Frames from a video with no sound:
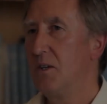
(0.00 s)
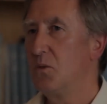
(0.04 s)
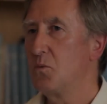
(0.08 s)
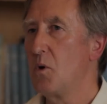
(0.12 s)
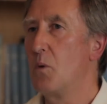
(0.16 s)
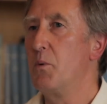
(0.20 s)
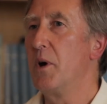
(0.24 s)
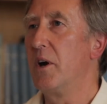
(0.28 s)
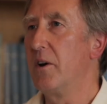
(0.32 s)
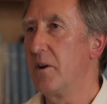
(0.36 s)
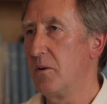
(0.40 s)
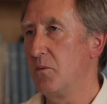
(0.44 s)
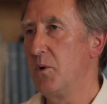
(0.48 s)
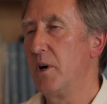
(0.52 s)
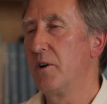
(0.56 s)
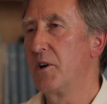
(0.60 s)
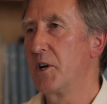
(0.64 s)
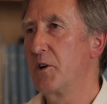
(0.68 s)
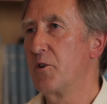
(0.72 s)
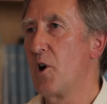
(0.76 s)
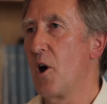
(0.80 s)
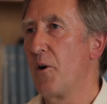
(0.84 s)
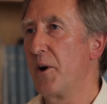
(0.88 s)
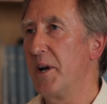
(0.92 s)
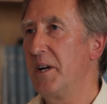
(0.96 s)
Well, we're
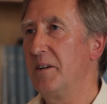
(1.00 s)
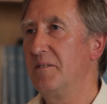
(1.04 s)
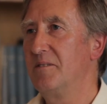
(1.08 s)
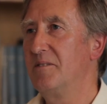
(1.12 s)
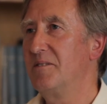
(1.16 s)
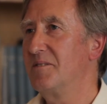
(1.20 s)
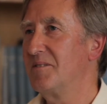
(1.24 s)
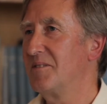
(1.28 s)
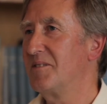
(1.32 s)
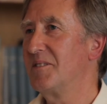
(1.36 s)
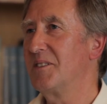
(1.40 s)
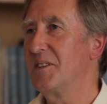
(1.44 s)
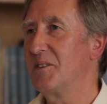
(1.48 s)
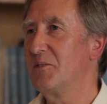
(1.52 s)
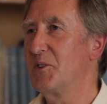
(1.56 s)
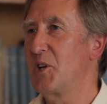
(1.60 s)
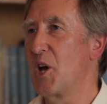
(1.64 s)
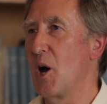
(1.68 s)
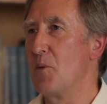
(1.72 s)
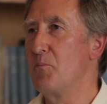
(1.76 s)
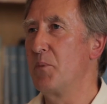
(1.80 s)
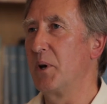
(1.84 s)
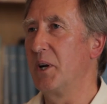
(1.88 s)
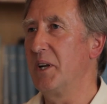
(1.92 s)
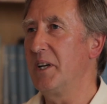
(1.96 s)
a growing
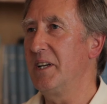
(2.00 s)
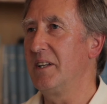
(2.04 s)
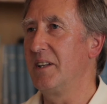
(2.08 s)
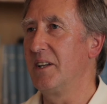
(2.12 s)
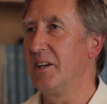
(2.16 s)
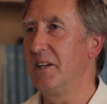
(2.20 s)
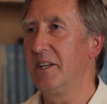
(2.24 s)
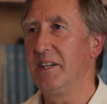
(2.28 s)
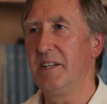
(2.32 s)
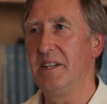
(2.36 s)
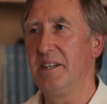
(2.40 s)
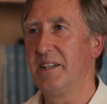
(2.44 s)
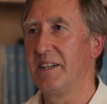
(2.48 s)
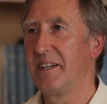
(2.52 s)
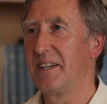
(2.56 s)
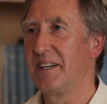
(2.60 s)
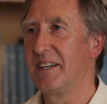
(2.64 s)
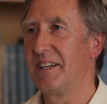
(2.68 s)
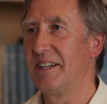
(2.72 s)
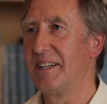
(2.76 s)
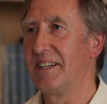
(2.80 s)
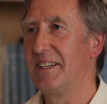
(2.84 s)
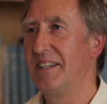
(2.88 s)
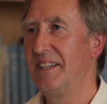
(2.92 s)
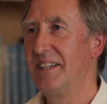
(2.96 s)
company.
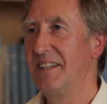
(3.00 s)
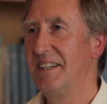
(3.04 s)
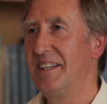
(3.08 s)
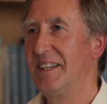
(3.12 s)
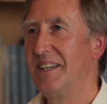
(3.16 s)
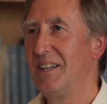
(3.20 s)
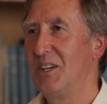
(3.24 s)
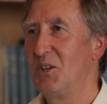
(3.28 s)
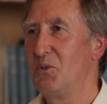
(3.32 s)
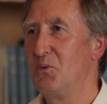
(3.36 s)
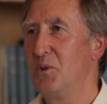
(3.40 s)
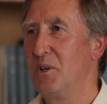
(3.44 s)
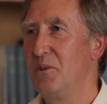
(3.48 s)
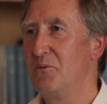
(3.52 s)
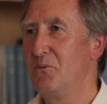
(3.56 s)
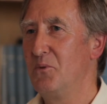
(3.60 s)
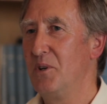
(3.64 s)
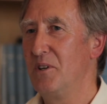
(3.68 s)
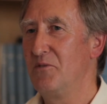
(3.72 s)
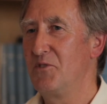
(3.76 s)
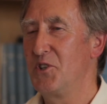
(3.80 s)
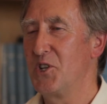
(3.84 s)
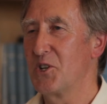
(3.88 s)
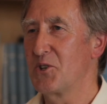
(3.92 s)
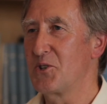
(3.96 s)

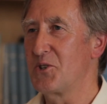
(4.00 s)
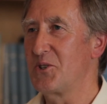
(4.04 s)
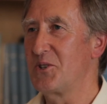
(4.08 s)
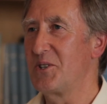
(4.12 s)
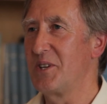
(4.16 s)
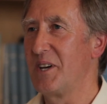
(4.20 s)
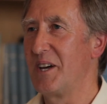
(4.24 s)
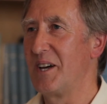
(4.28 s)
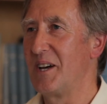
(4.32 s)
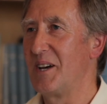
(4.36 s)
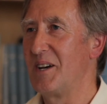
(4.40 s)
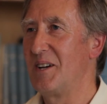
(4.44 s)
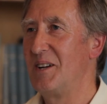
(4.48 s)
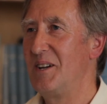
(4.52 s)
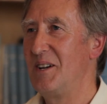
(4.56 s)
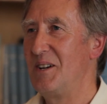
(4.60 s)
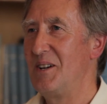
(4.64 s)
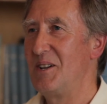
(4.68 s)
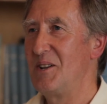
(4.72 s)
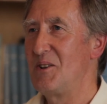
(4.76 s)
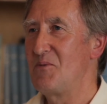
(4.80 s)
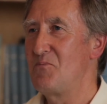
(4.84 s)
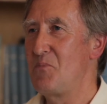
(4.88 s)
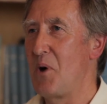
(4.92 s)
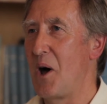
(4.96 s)
We've just
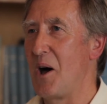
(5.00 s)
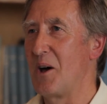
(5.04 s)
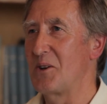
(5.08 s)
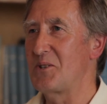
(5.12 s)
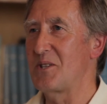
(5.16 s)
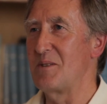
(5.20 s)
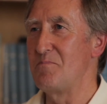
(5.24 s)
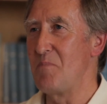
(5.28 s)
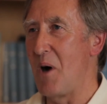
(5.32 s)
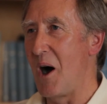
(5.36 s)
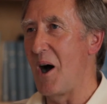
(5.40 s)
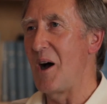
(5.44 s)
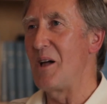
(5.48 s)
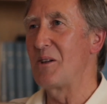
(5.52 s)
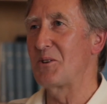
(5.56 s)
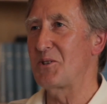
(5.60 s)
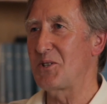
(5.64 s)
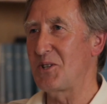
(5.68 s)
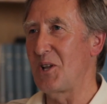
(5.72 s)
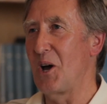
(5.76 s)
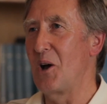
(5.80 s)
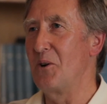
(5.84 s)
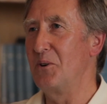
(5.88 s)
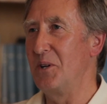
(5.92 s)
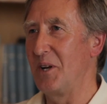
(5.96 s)
passed a
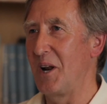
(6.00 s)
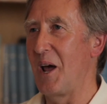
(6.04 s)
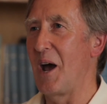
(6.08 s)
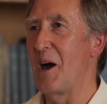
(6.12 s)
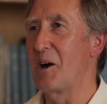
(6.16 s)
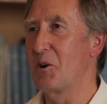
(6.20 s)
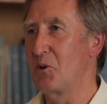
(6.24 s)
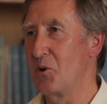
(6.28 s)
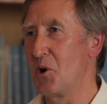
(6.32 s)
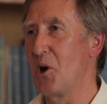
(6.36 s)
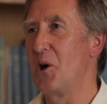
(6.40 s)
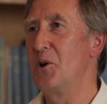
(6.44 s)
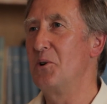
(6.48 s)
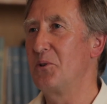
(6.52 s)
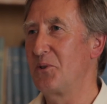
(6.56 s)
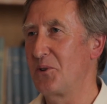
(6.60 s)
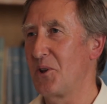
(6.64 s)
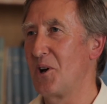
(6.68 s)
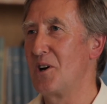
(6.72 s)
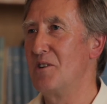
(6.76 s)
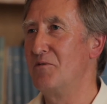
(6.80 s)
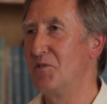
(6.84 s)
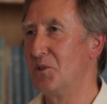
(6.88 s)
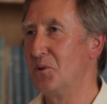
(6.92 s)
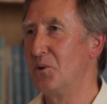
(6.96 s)
milestone in our
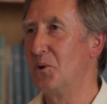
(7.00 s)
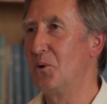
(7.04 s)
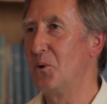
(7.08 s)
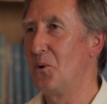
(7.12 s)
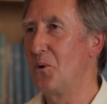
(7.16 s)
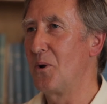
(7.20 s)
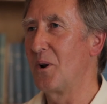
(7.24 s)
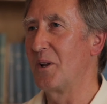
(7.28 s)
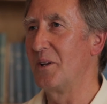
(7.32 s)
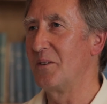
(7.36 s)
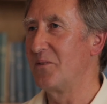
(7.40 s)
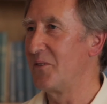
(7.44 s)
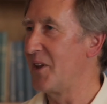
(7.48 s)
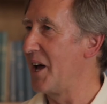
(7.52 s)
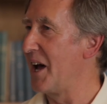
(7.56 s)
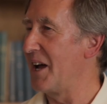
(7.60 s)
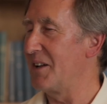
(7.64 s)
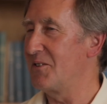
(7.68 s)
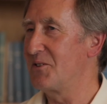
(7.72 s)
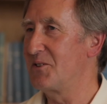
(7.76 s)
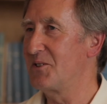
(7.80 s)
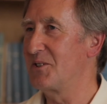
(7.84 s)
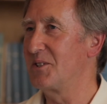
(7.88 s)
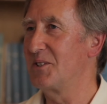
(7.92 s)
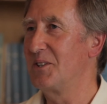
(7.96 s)
growth overall, and
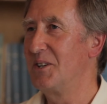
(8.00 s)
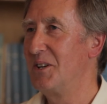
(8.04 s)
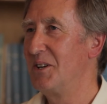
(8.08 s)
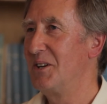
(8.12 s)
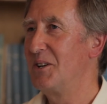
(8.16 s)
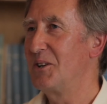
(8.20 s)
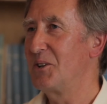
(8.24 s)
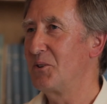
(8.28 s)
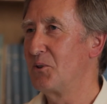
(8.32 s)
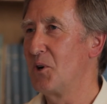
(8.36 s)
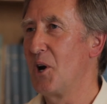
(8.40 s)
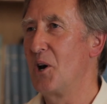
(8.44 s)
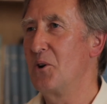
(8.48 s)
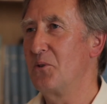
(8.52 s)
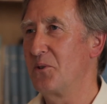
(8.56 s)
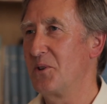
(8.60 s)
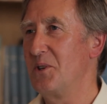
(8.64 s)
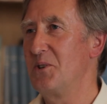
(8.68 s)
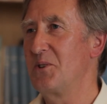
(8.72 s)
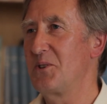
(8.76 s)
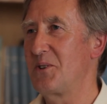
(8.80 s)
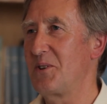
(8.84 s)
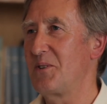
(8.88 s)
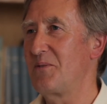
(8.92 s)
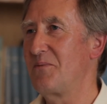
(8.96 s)
that growth
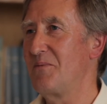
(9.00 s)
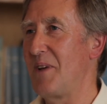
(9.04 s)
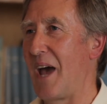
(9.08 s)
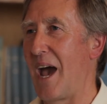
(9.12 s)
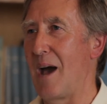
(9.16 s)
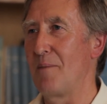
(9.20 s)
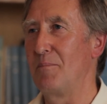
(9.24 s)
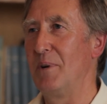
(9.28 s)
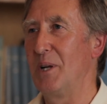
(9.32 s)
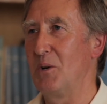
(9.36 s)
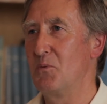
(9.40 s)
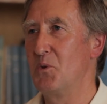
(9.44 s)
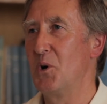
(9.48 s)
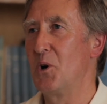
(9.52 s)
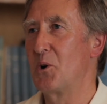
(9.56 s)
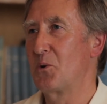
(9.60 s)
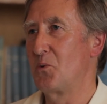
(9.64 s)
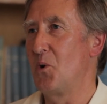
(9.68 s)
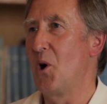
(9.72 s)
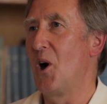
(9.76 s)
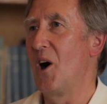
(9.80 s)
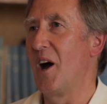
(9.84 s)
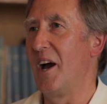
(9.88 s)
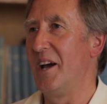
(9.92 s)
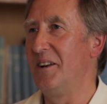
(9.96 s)
is happening
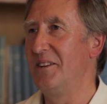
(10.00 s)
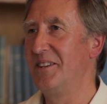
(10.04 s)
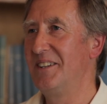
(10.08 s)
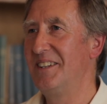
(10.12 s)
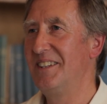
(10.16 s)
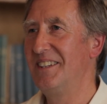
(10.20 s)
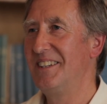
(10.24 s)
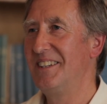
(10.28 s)
worldwide.